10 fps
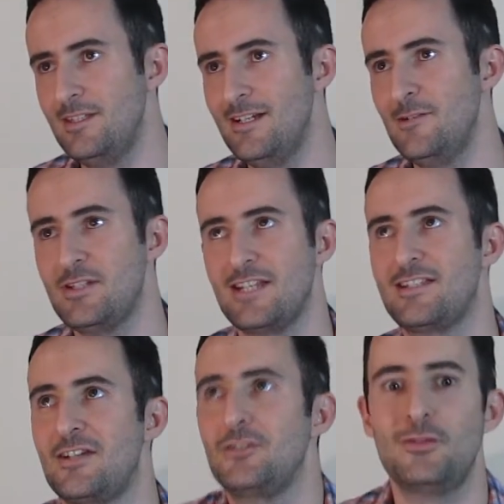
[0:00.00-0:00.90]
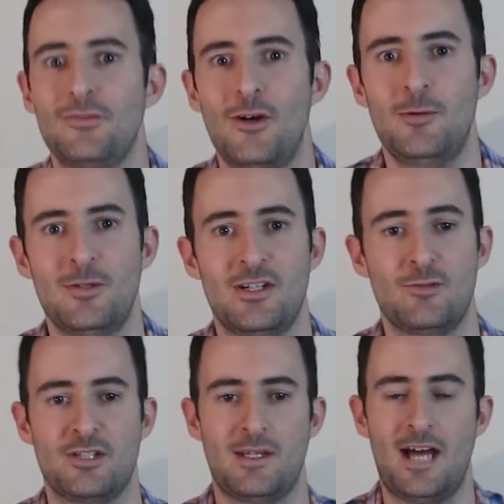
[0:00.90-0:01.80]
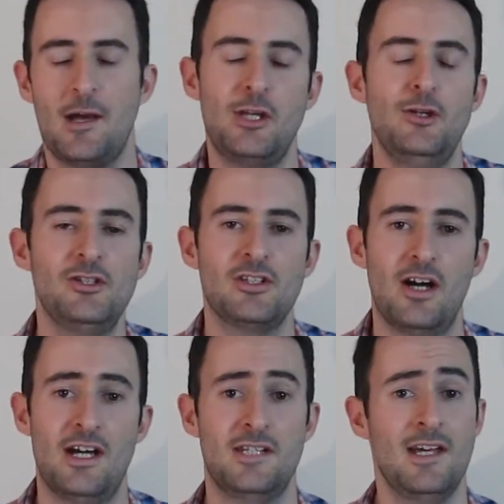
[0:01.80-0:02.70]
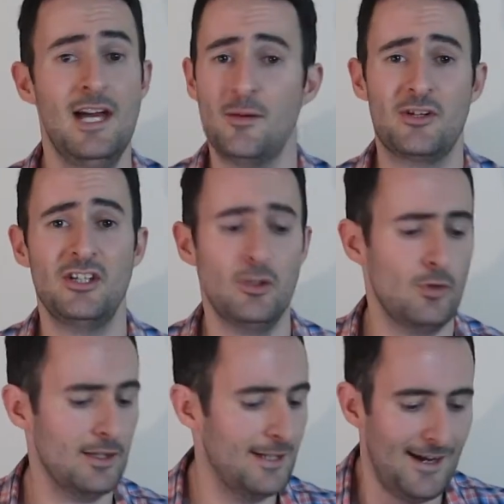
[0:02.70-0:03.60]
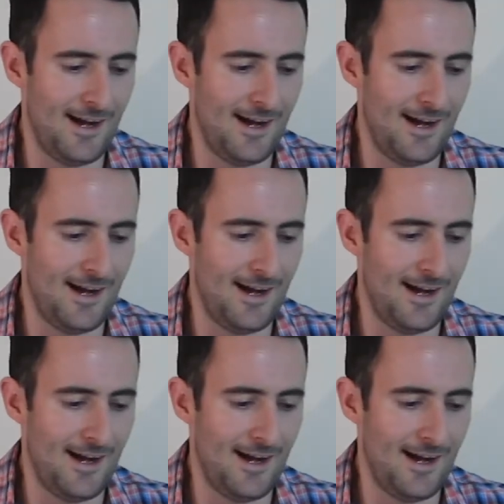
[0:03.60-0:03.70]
It was such a good phone because it was a huge size. Because you know what?